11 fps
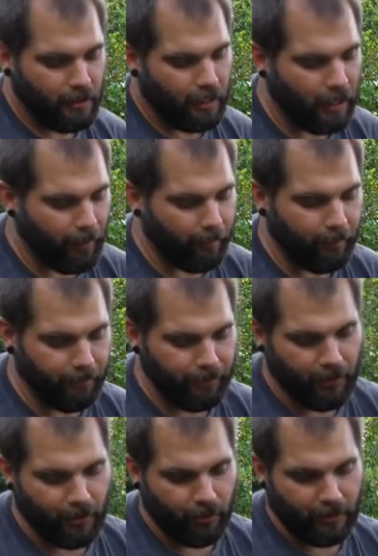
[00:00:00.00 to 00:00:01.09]
Um,
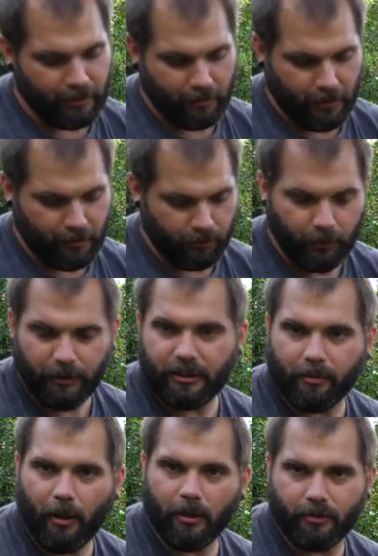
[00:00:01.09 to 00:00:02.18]
you know, it's it's really
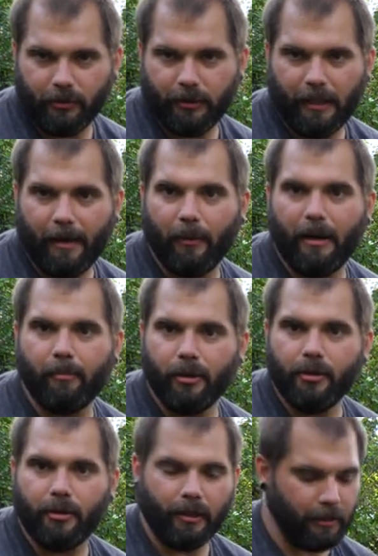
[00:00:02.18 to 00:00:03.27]
small, it's really lightweight,
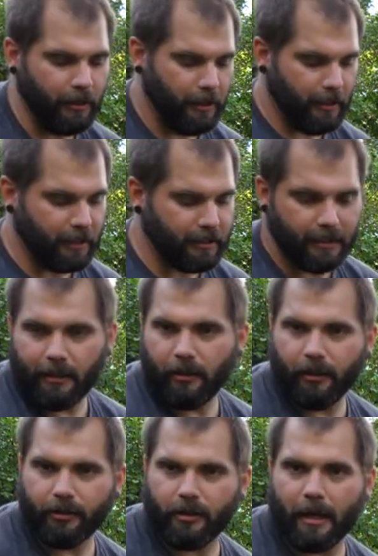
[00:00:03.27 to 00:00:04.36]
but you can extend
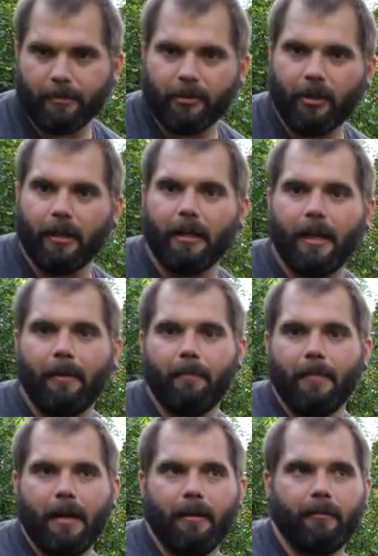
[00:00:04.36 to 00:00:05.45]
all the straps on it and,
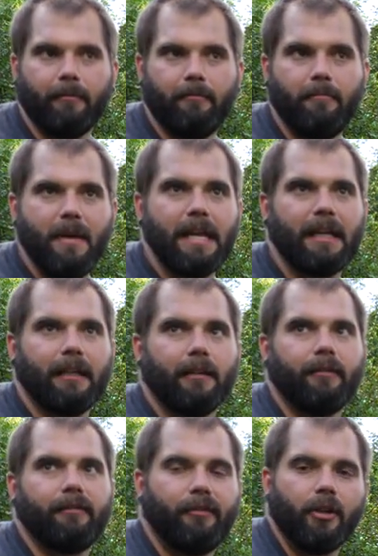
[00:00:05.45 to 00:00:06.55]
and make it
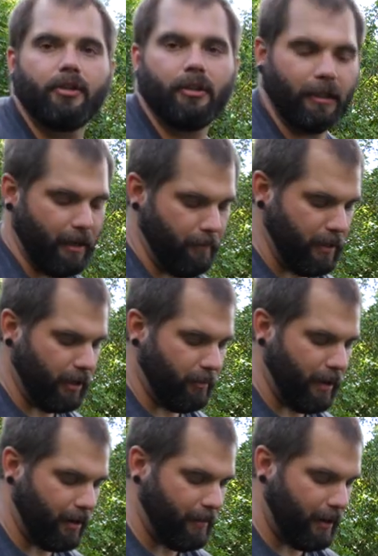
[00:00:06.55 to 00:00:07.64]
function like a bigger
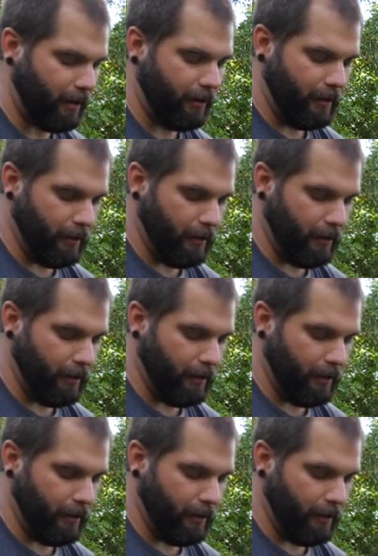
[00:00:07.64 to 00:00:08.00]
backpack.